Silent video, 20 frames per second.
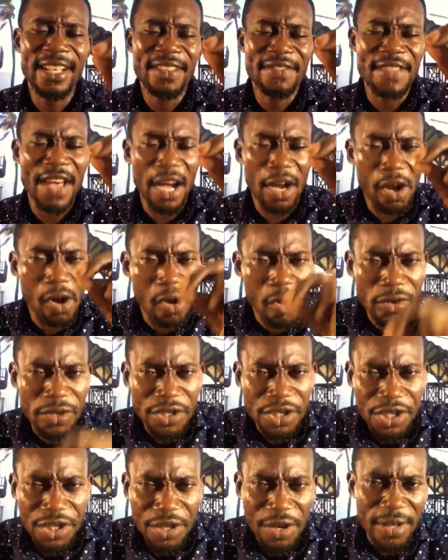the
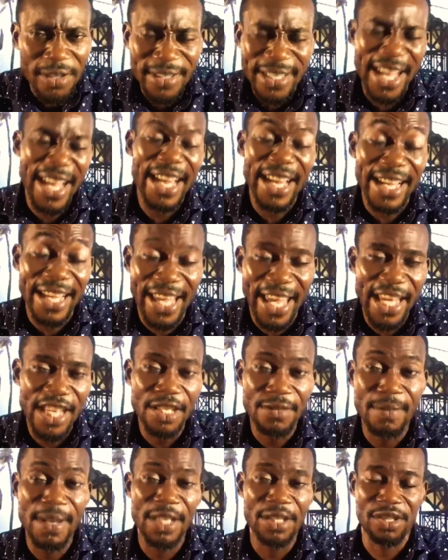conscious
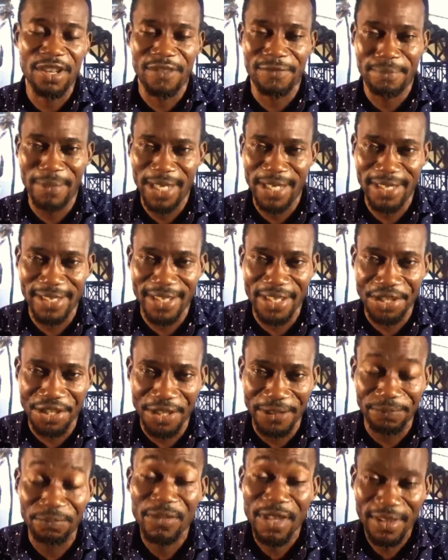engagement of
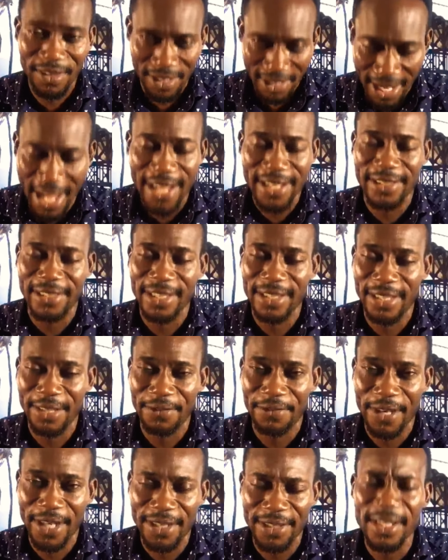meditation here is the
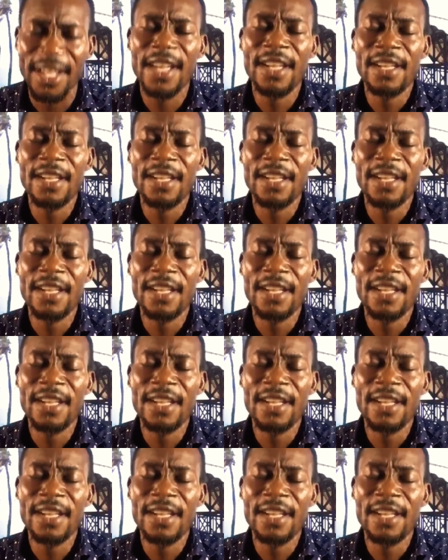difference